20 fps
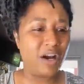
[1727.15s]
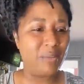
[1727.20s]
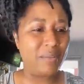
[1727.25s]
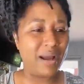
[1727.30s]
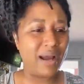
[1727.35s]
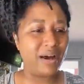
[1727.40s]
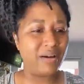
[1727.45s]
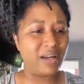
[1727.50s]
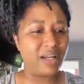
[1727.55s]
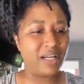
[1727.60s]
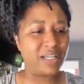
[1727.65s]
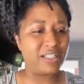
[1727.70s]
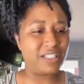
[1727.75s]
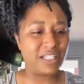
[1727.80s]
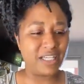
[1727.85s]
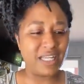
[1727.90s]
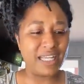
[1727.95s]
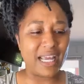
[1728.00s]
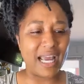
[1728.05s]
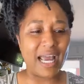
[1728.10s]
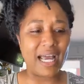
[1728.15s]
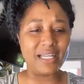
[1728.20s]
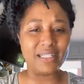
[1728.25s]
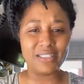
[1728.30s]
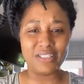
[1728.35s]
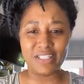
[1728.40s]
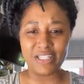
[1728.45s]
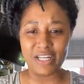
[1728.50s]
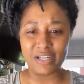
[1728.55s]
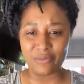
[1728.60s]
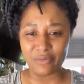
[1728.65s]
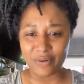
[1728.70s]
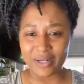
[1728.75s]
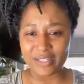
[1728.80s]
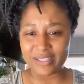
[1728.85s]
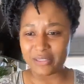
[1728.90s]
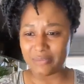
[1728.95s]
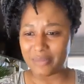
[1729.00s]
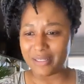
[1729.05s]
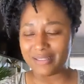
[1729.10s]
about genealogy and
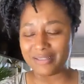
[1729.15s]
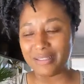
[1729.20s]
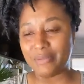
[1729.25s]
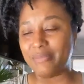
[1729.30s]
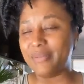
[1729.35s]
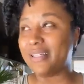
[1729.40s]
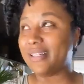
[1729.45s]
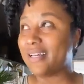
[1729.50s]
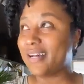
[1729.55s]
race mixing,